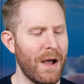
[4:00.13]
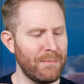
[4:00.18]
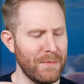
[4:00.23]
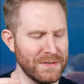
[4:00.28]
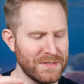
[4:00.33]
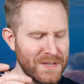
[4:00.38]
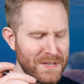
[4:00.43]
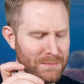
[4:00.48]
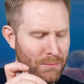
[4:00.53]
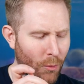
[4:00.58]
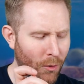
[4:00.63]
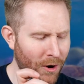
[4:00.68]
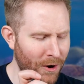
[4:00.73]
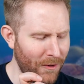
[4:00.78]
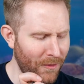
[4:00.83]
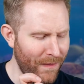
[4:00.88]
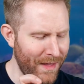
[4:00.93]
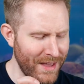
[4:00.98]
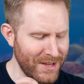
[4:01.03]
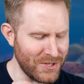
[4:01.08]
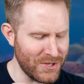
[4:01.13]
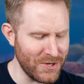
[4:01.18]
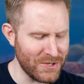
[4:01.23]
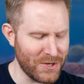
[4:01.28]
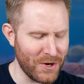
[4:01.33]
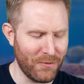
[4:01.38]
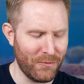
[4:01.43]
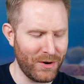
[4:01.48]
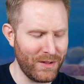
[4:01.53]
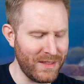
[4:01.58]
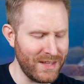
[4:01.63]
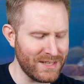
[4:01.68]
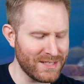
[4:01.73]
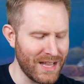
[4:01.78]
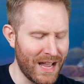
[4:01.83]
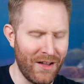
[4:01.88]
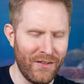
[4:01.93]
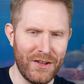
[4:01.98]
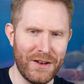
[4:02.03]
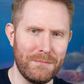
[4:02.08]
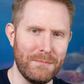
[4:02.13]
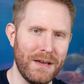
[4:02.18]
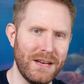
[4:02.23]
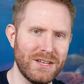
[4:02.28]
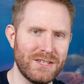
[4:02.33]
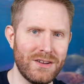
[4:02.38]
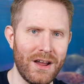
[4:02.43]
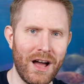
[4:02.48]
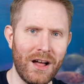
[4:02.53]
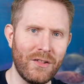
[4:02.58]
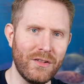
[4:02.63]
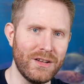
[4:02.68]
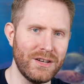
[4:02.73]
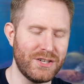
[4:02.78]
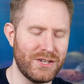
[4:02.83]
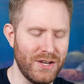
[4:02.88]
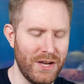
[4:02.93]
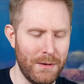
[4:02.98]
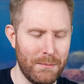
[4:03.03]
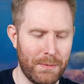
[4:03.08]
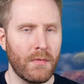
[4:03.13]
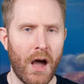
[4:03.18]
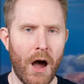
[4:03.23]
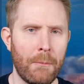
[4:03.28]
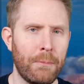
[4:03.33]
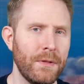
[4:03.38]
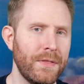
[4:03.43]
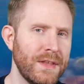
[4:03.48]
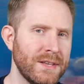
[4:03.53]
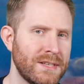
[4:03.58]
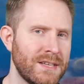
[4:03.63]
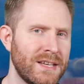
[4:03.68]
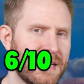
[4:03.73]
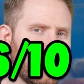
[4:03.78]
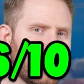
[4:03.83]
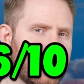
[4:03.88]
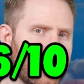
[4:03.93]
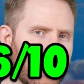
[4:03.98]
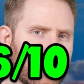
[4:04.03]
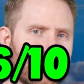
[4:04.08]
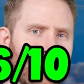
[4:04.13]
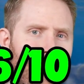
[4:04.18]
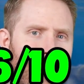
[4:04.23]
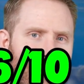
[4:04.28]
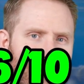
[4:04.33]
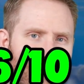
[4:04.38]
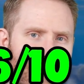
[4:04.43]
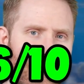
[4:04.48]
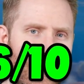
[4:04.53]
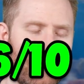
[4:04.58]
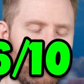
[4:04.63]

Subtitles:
this is more or less just a really solid mint chocolate chip. I'll put this at a 6 out of 10.